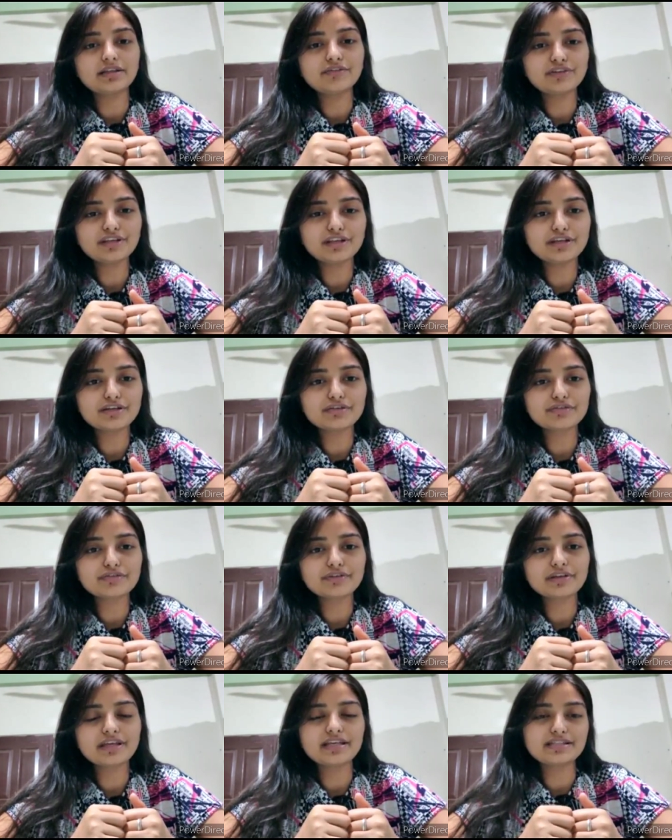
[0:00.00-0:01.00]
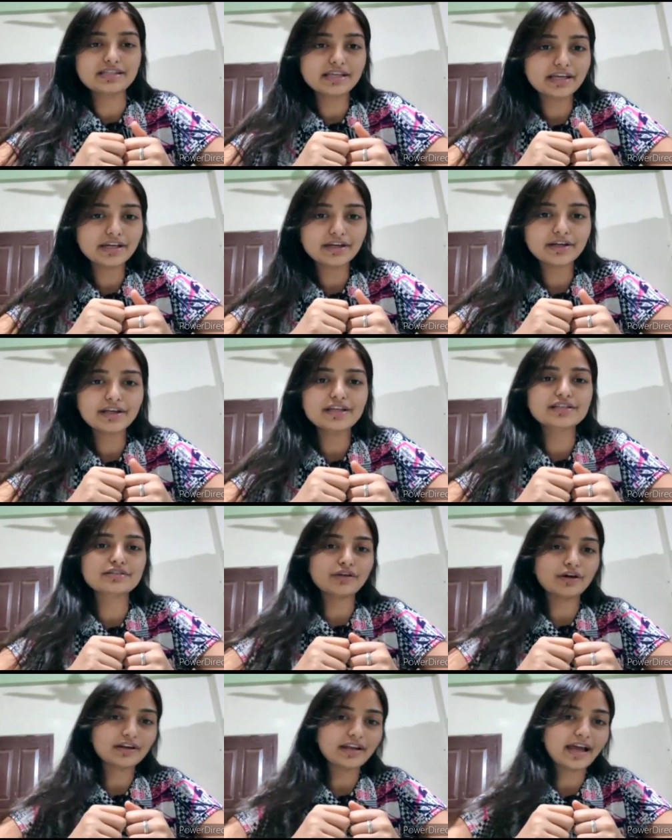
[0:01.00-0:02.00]
even if He's here,
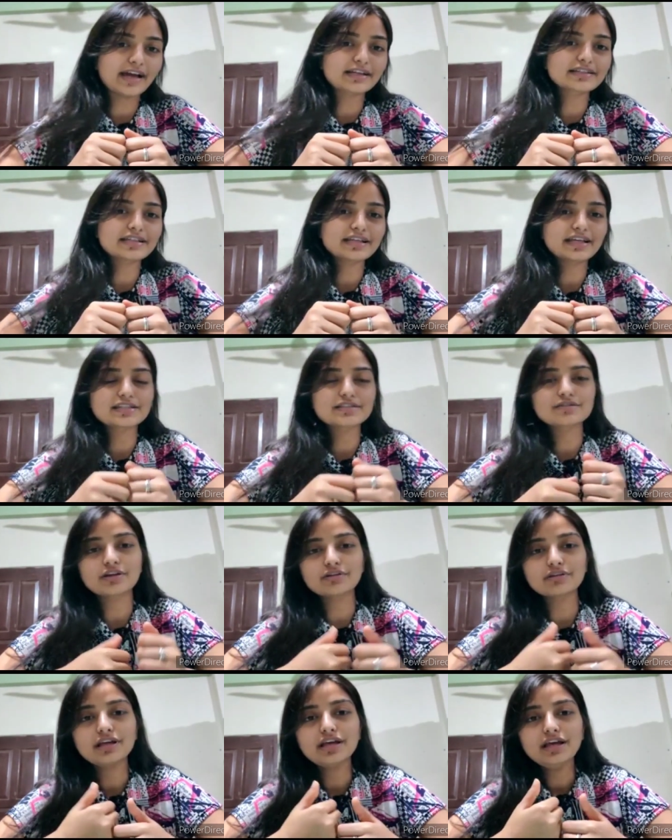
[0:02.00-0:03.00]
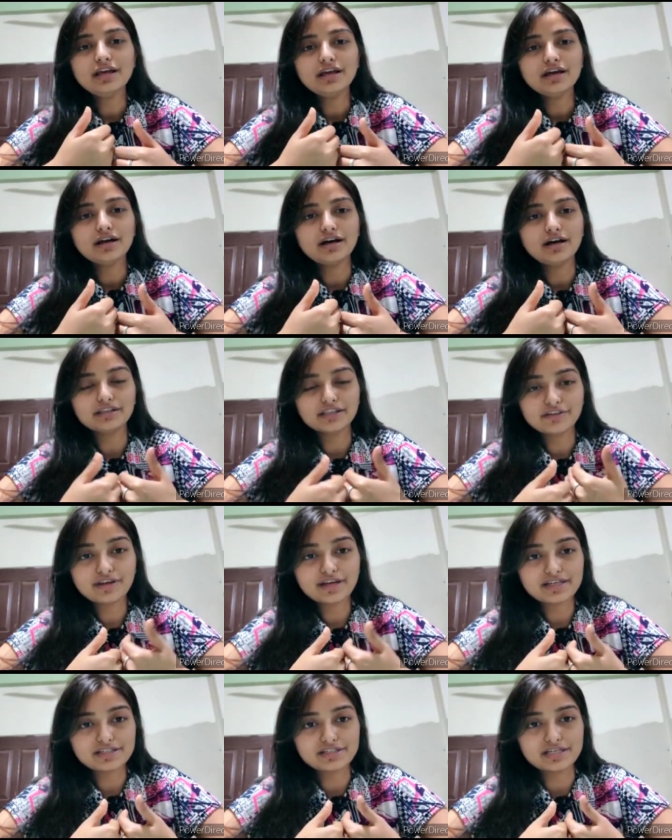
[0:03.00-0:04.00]
He's not acting, He's not uh,
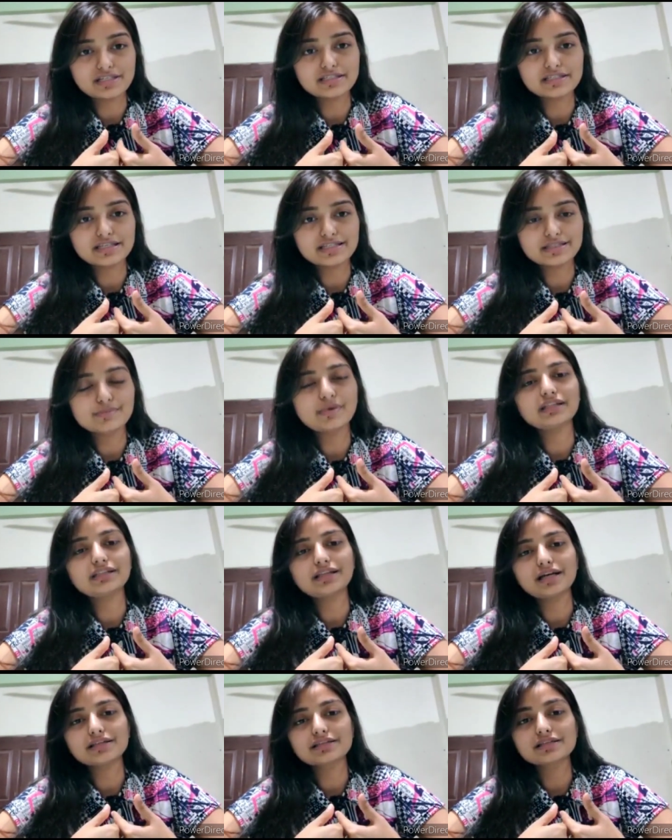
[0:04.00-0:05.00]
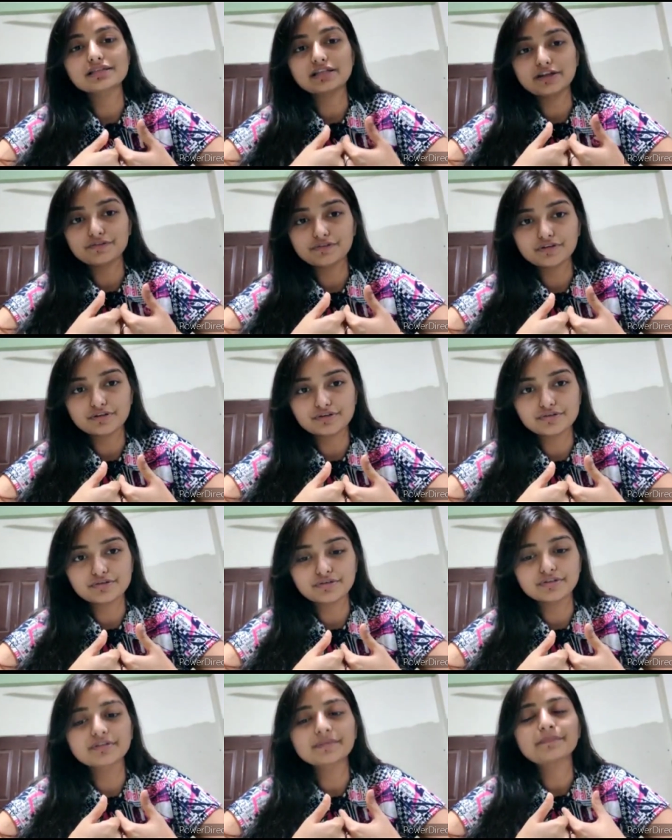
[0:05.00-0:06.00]
giving us justice. But that's never the
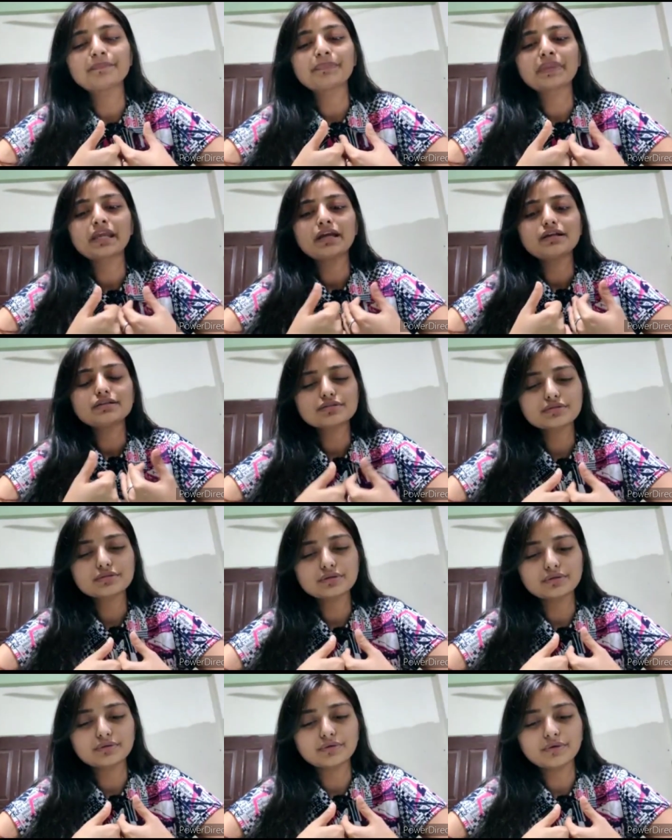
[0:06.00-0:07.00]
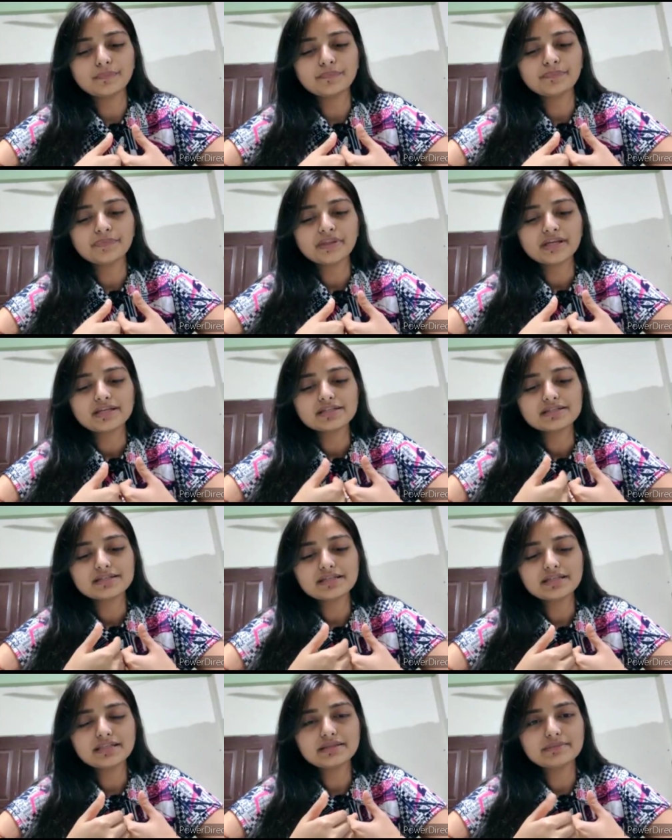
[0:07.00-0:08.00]
truth. So,
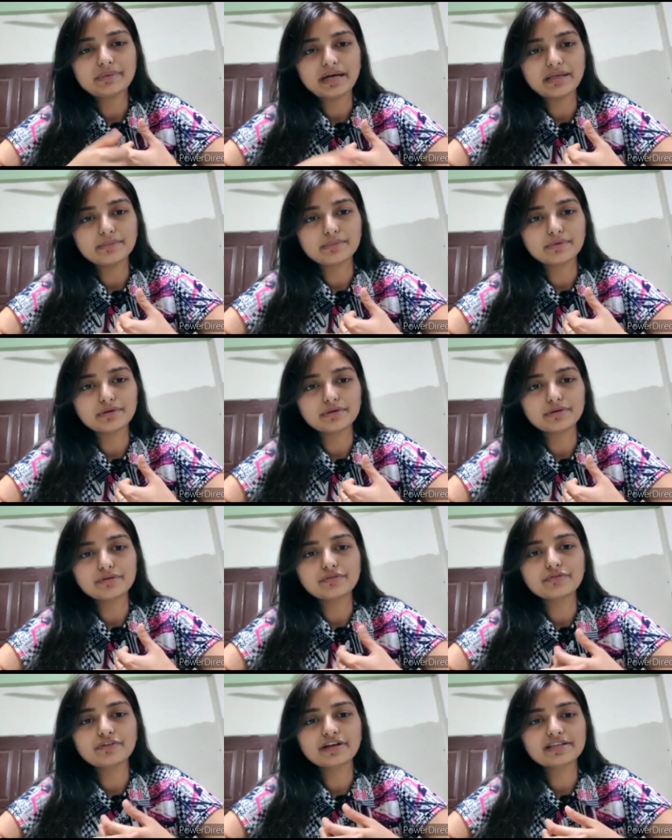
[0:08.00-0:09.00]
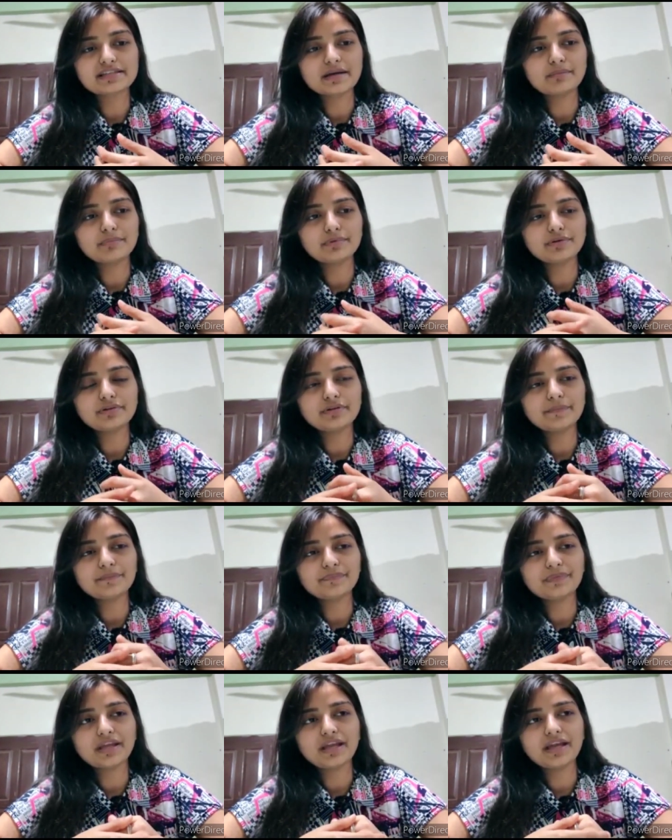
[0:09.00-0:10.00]
See, the Bible, for
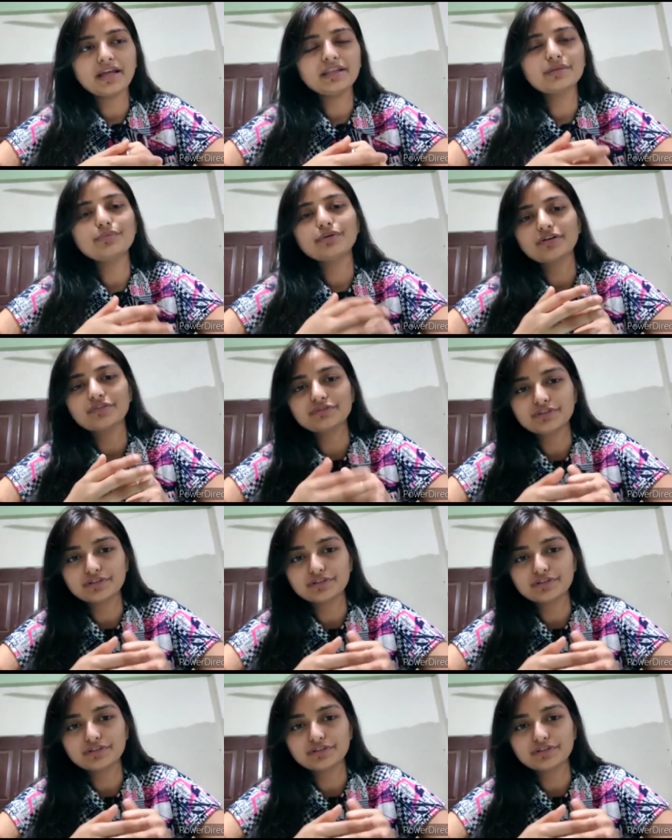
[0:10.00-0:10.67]
example, in the book